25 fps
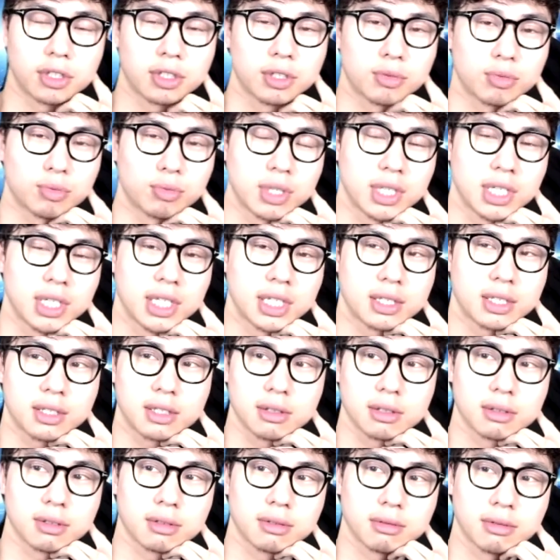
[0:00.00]
wheat,
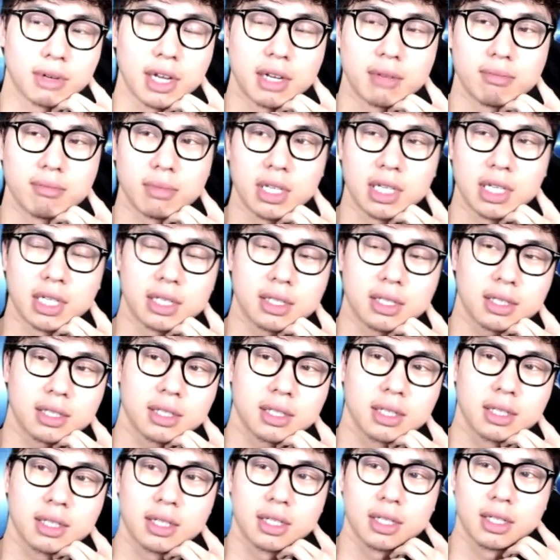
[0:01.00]
red meat.
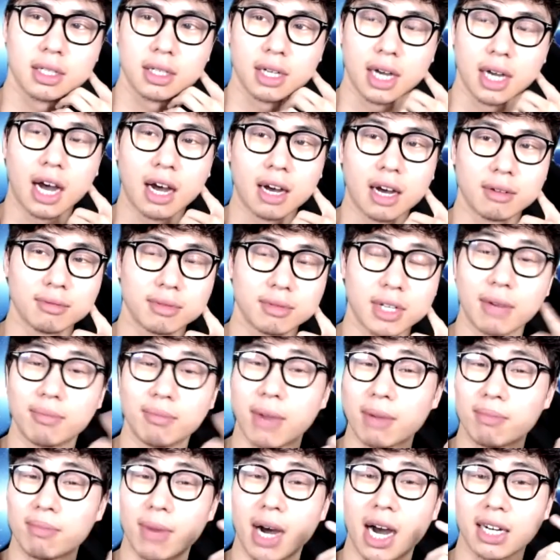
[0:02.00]
Yeah,
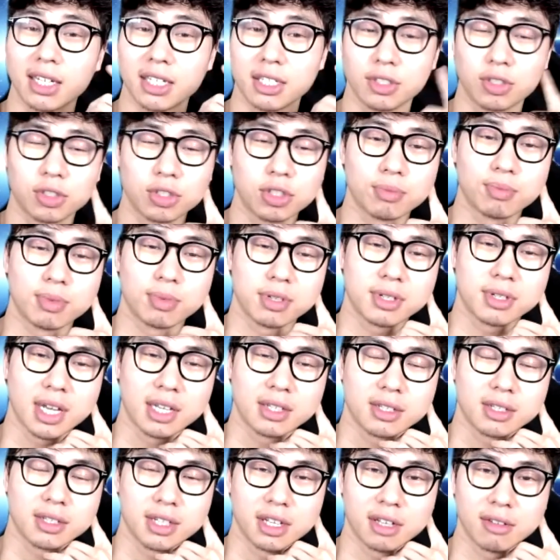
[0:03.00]
my body is super
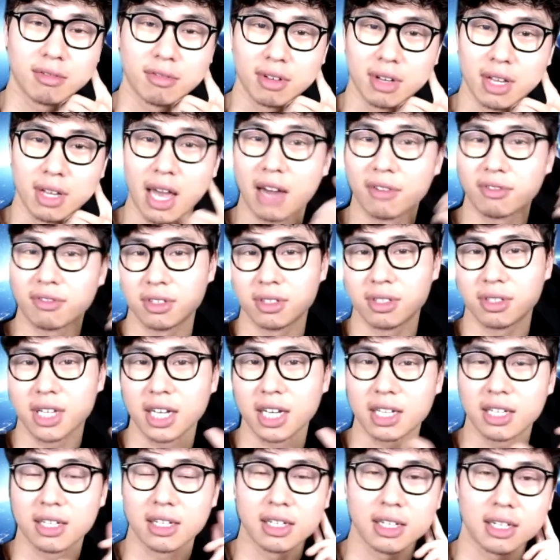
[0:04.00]
sensitive, and after
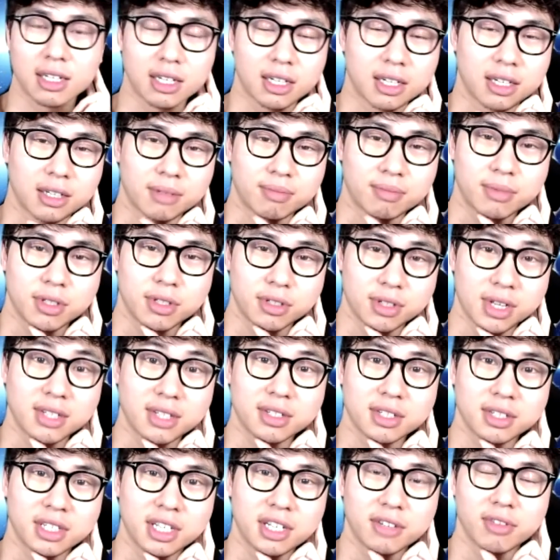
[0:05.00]
taking a
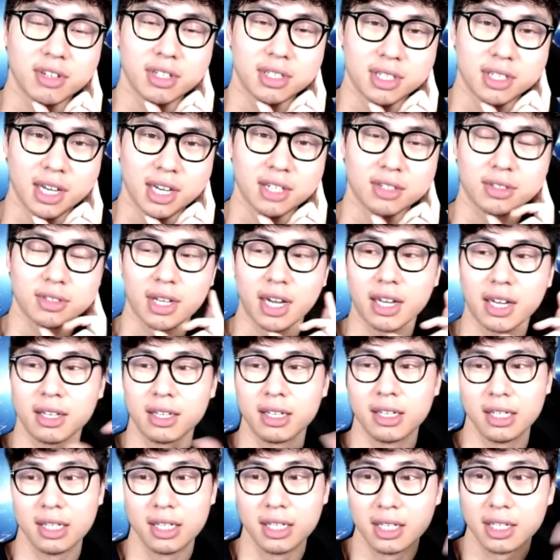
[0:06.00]
sensitivity test, I
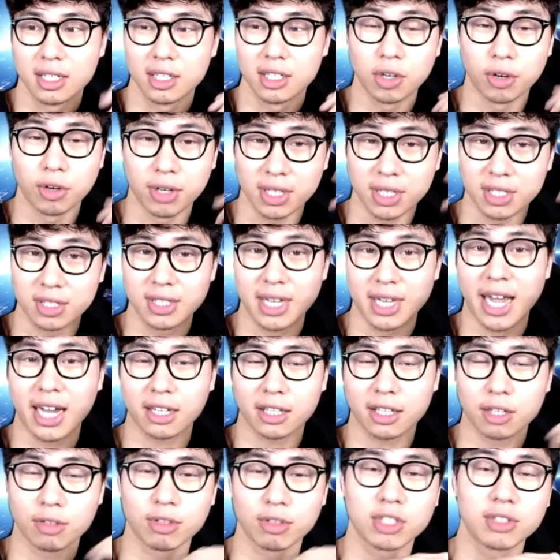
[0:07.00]
know
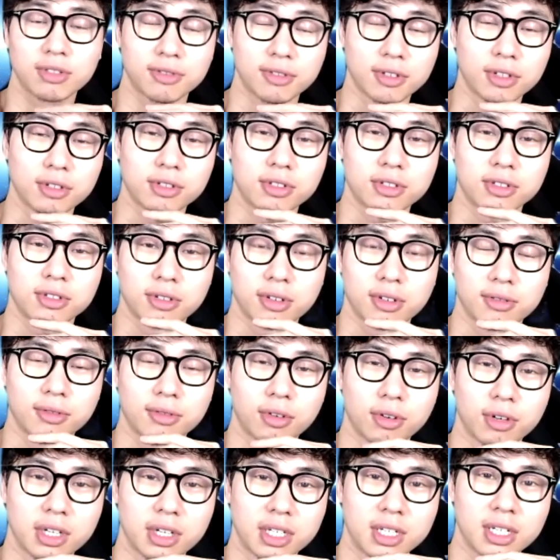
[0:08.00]
exactly which foods to
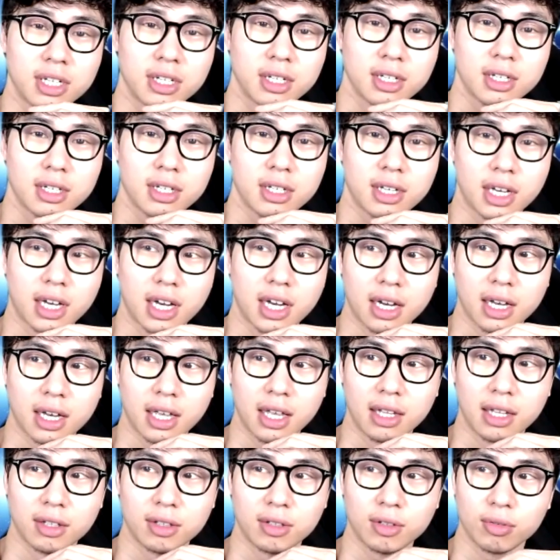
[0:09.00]
avoid.
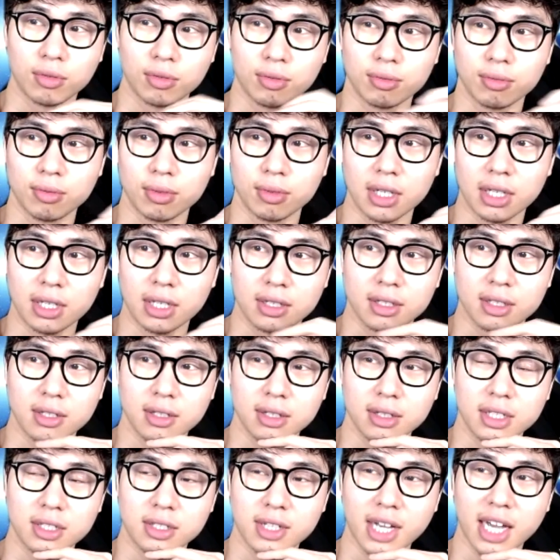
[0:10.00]
And
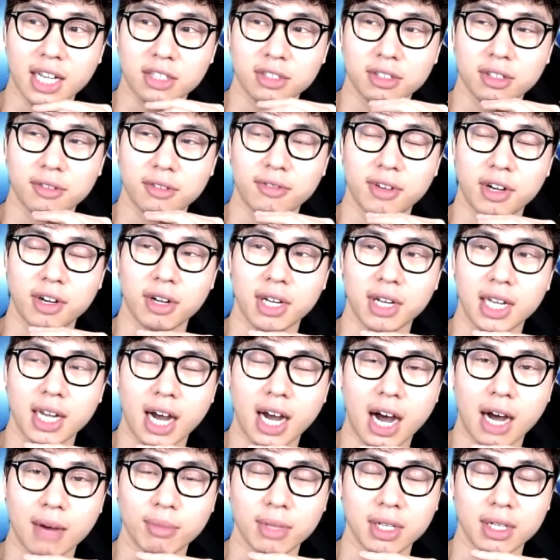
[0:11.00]
it's actually very
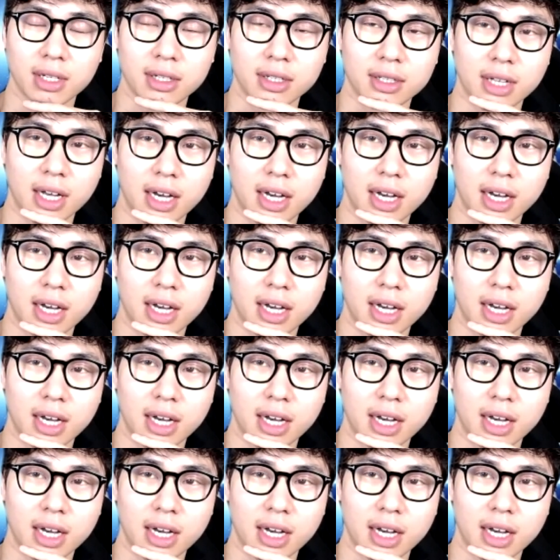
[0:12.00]
common.